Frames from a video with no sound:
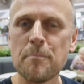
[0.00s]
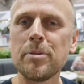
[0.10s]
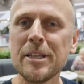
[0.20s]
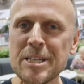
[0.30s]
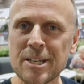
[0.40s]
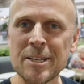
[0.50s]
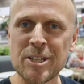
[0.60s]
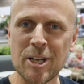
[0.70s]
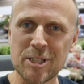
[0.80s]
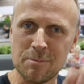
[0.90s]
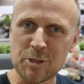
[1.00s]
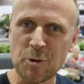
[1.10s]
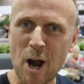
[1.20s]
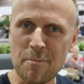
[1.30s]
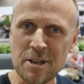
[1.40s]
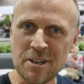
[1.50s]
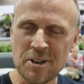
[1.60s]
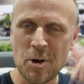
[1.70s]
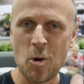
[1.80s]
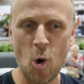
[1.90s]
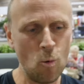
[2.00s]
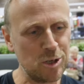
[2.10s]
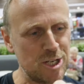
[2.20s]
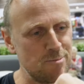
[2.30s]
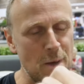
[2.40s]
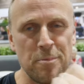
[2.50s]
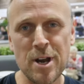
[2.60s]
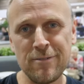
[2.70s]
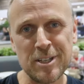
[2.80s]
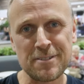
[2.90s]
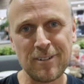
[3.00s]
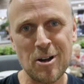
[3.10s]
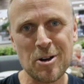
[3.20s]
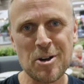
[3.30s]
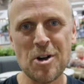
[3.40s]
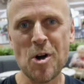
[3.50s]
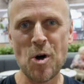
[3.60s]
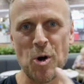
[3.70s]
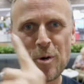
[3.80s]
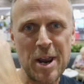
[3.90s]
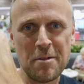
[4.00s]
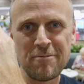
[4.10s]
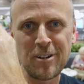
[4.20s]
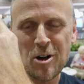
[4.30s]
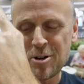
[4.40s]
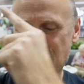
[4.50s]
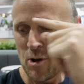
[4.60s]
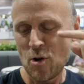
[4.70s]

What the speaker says: please consider subscribing or watching my previous vlog or a random vlog,